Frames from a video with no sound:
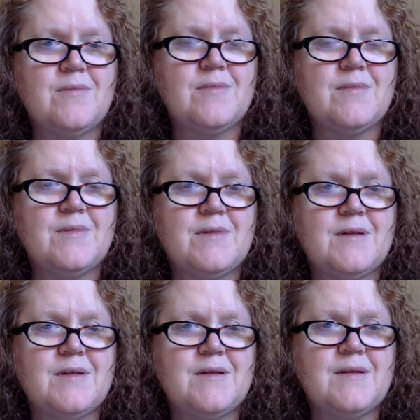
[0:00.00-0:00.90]

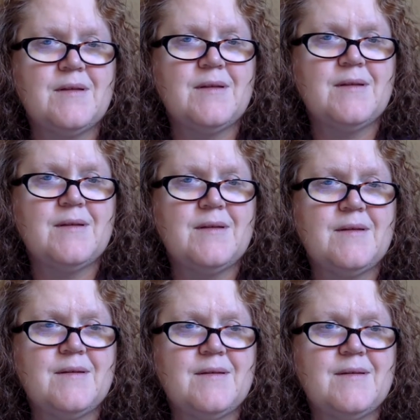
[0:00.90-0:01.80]

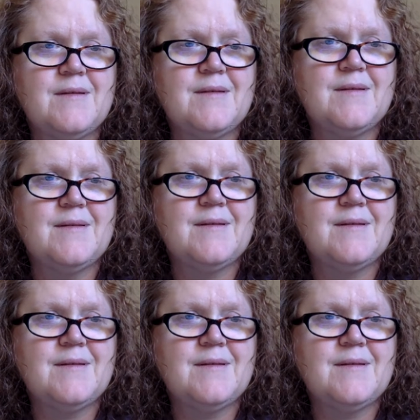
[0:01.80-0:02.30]
Nothing is said.